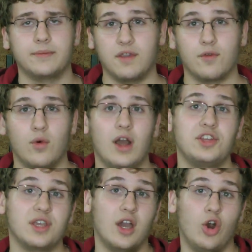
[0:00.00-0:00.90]
Thank you for
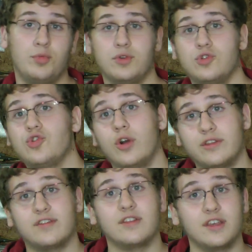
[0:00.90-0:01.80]
watching. I hope you
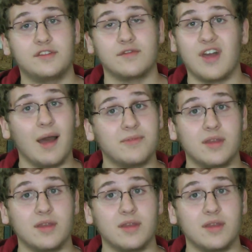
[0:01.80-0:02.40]
enjoyed this list of top